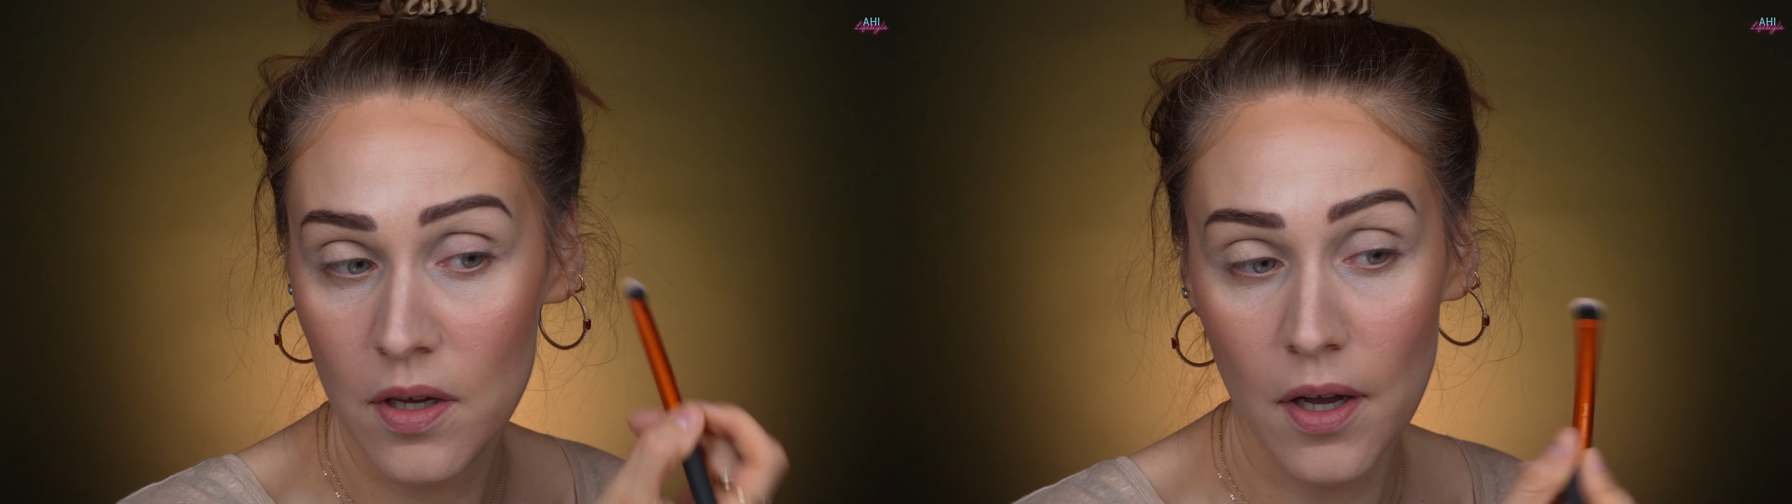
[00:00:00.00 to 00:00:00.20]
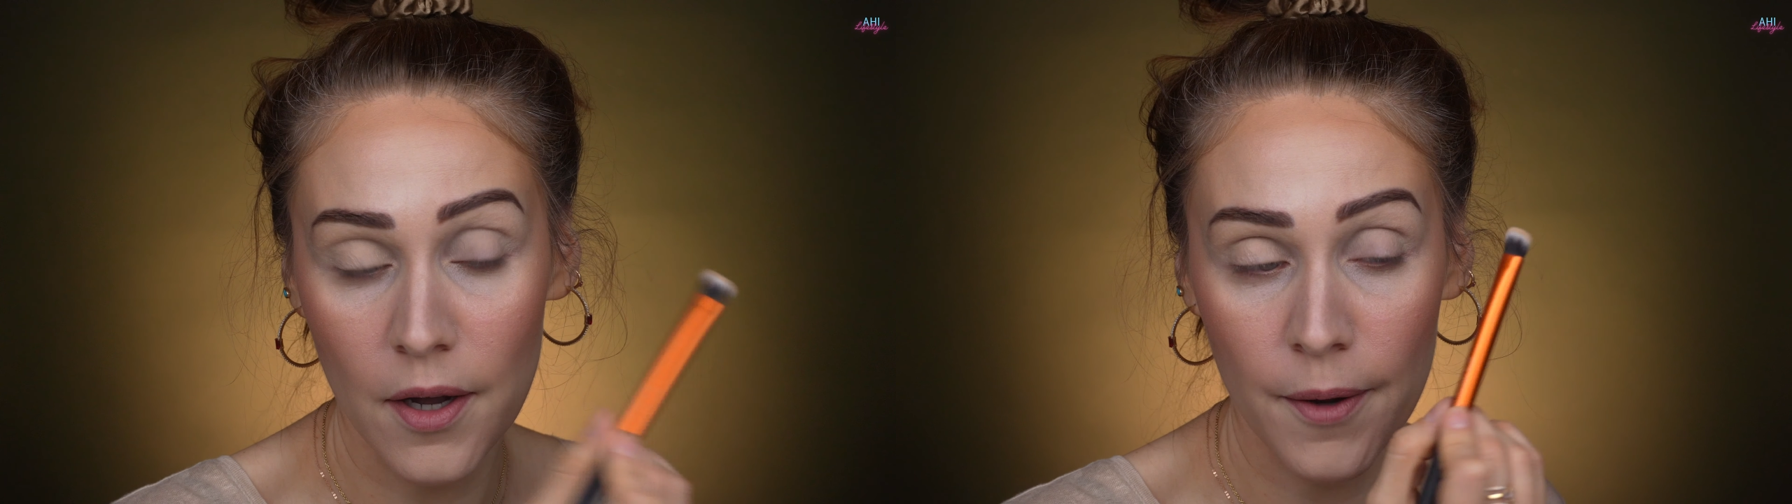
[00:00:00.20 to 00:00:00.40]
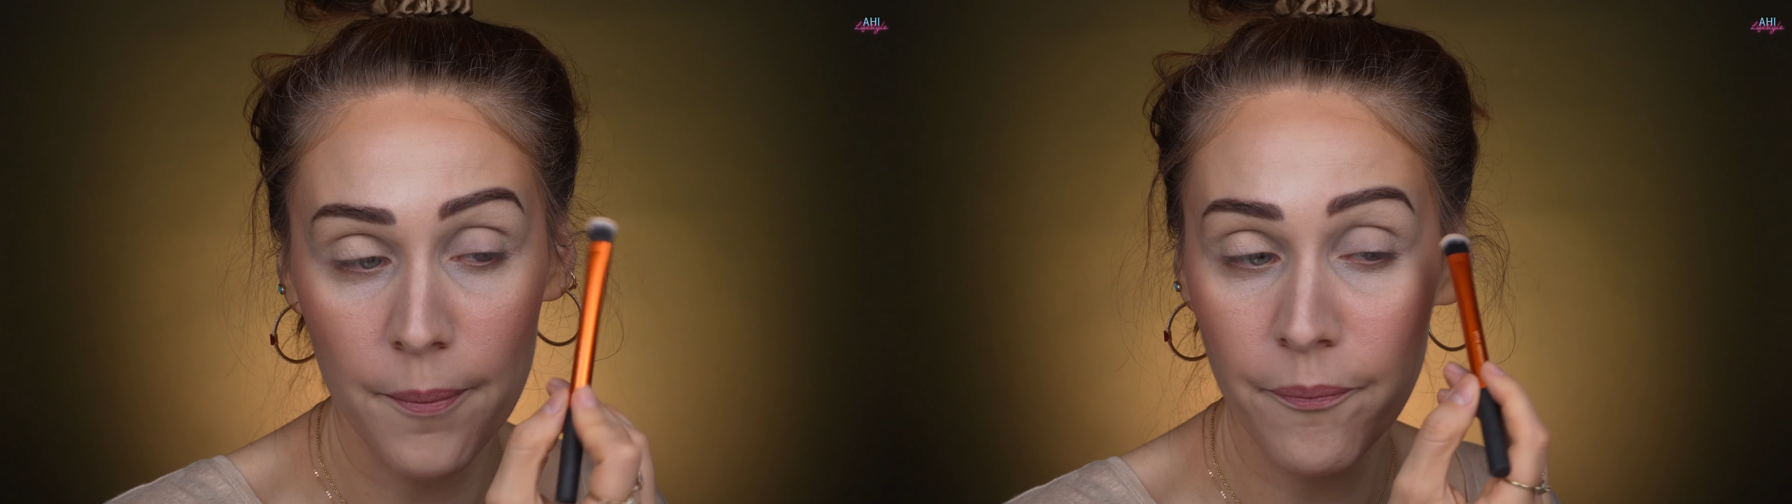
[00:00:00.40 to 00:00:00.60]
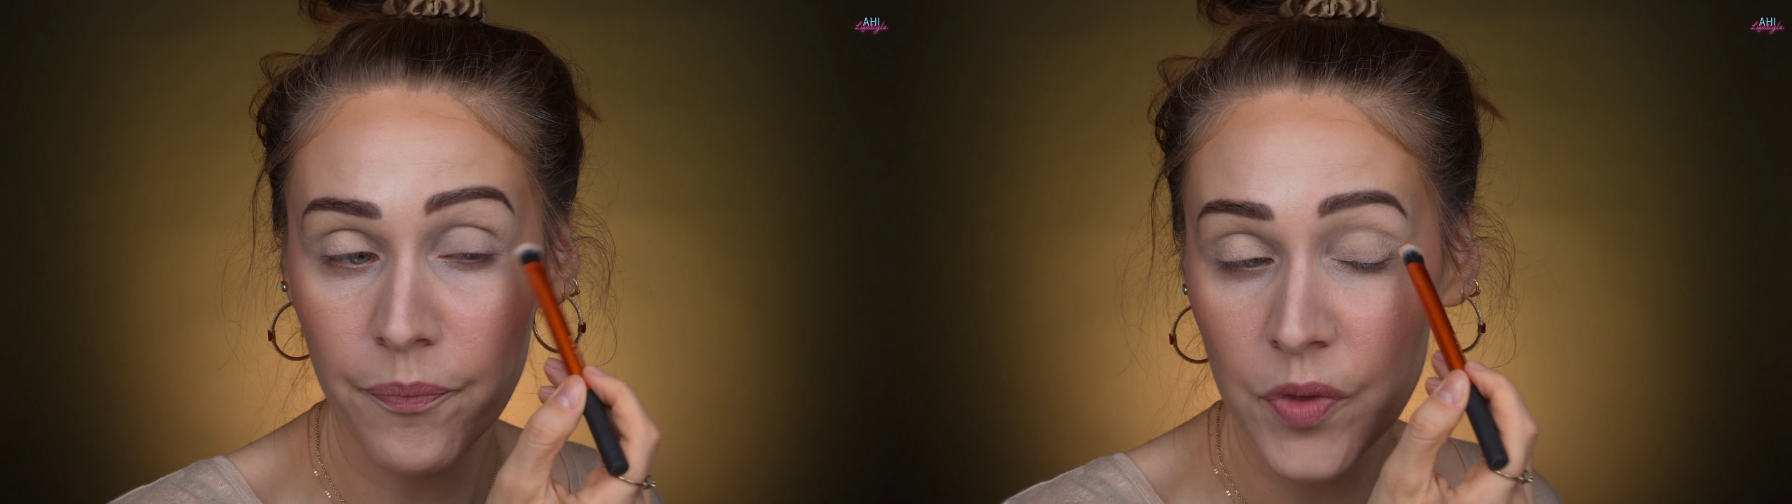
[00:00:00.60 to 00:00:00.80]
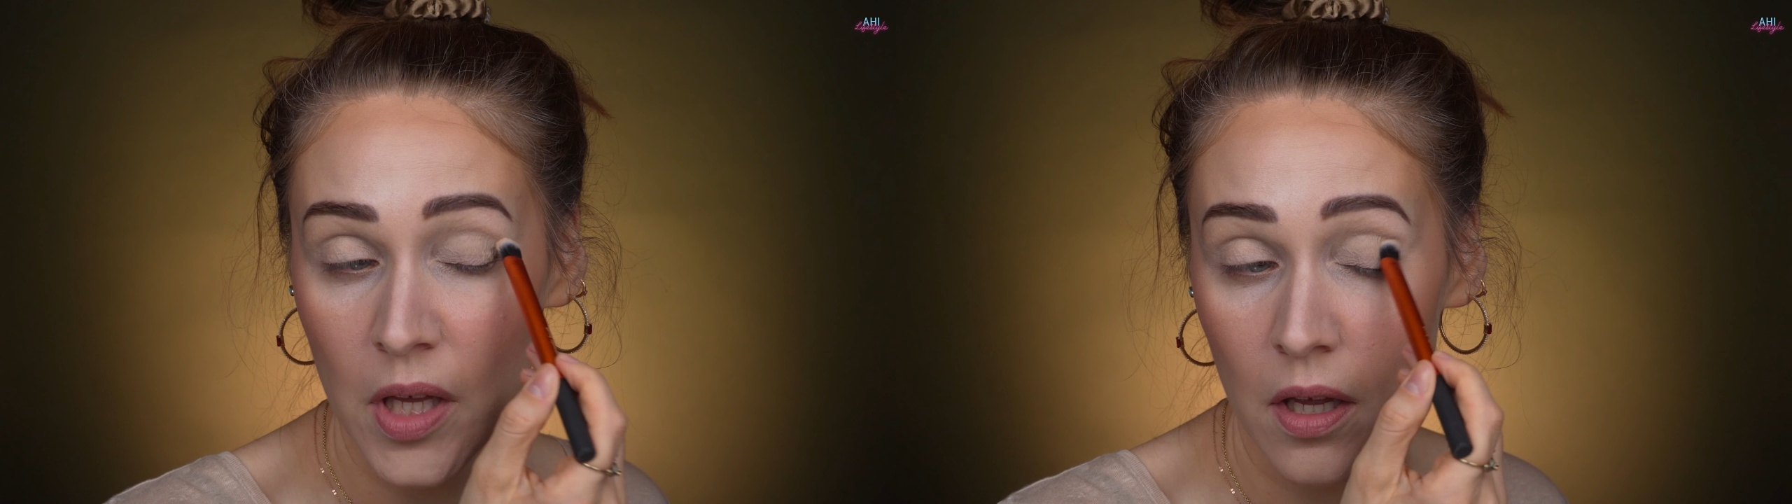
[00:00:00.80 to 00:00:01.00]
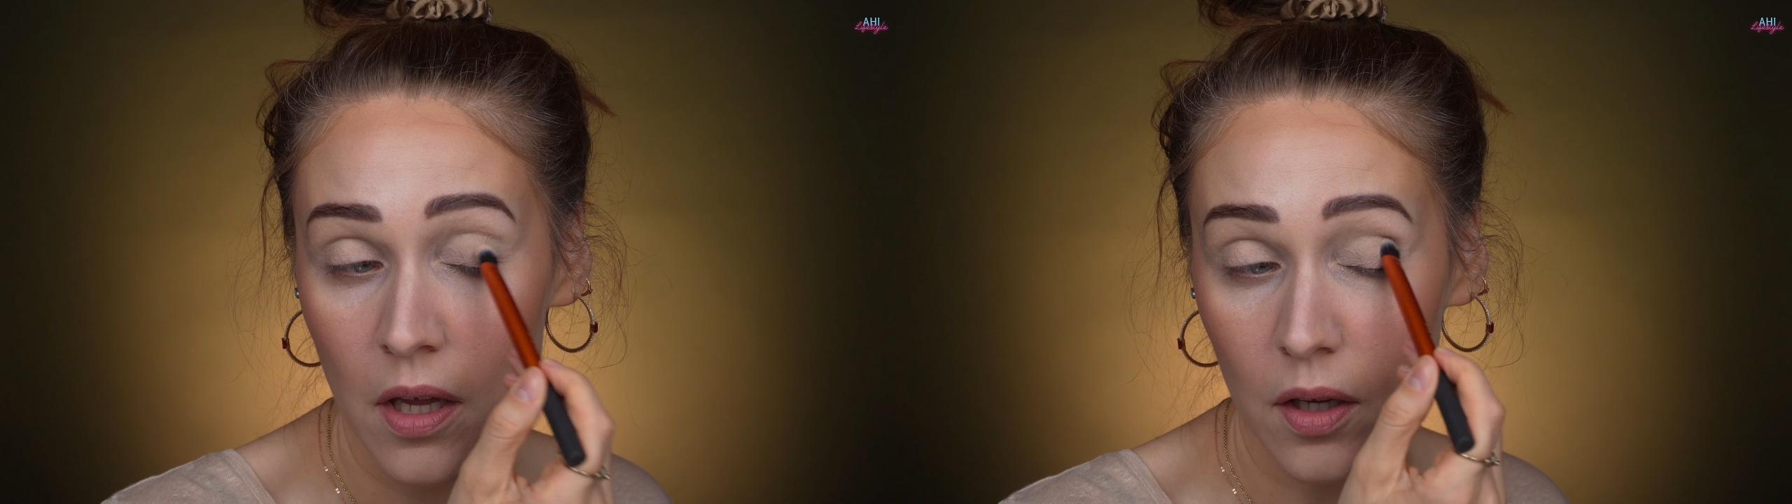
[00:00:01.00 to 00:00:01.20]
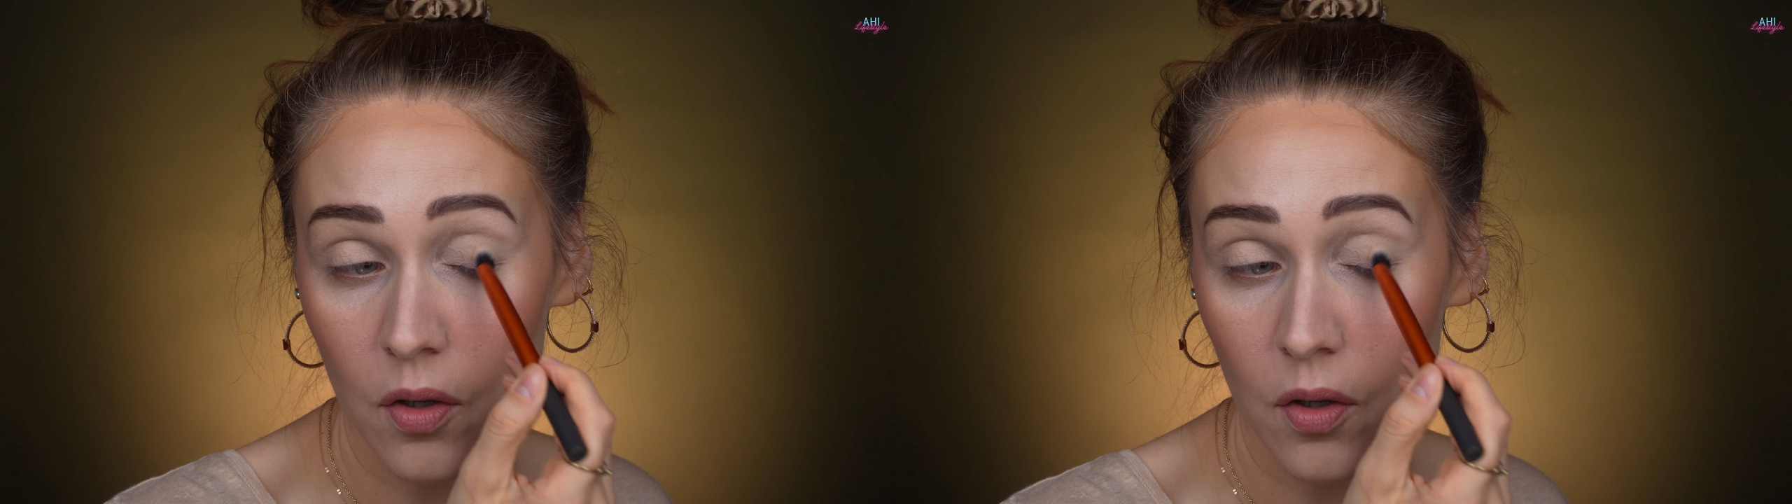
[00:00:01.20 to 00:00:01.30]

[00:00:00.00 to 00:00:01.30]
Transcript: a